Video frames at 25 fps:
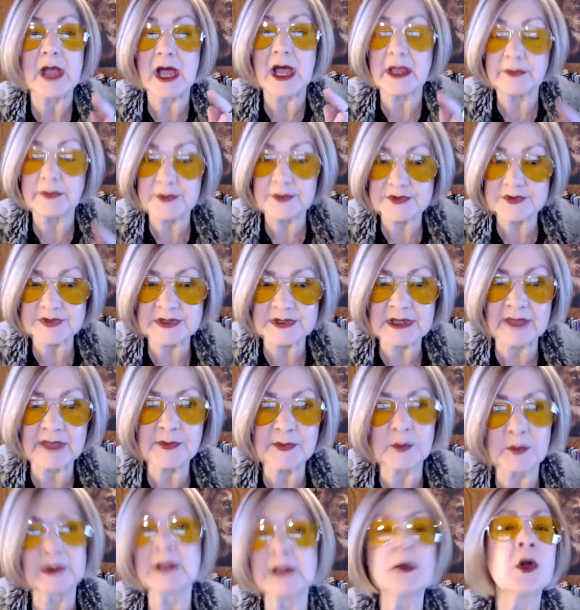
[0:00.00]
there's another
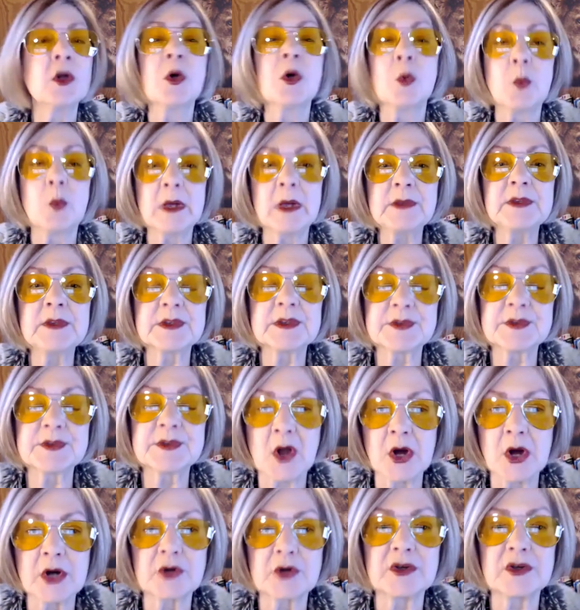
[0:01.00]
one what does
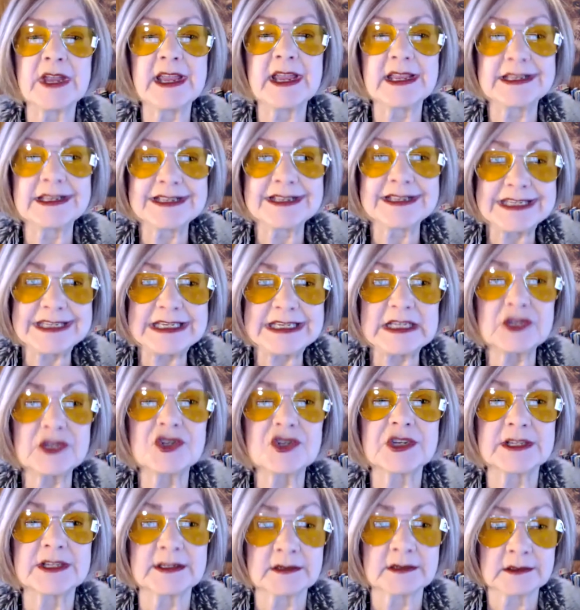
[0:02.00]
art and
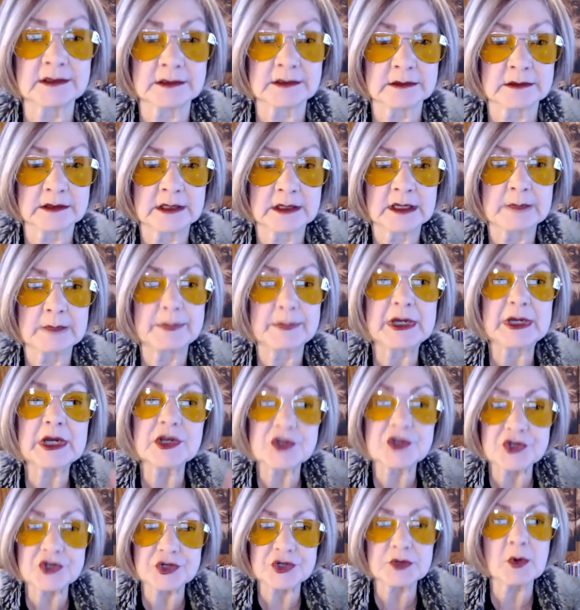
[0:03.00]
teaching
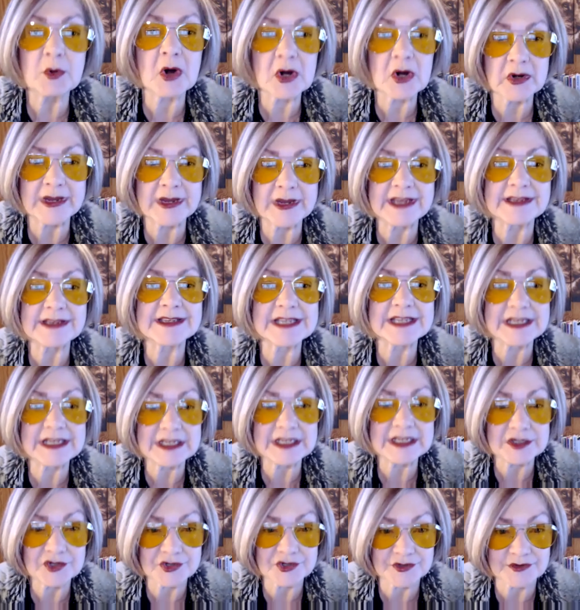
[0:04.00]
because you are a
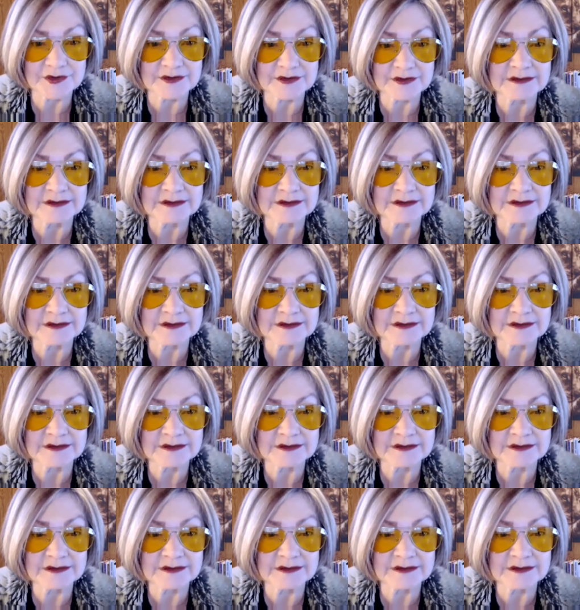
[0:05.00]
teacher.